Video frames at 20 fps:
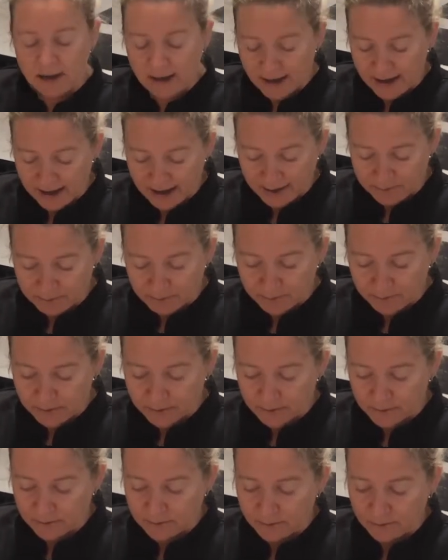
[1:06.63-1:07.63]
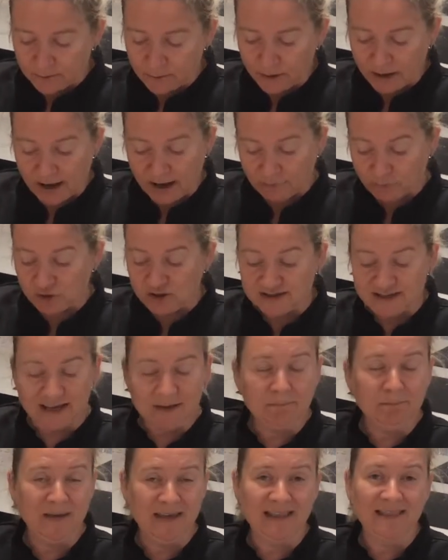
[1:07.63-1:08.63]
I would say,
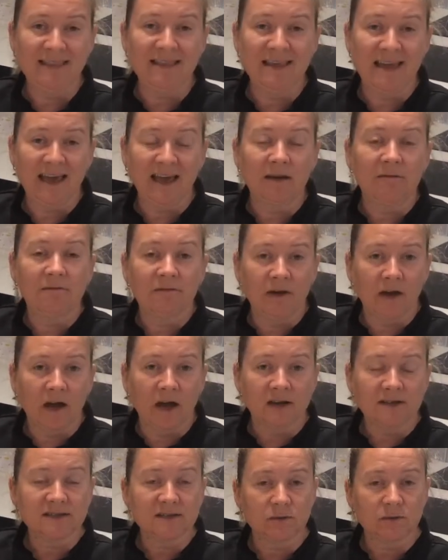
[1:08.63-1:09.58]
beat the egg first,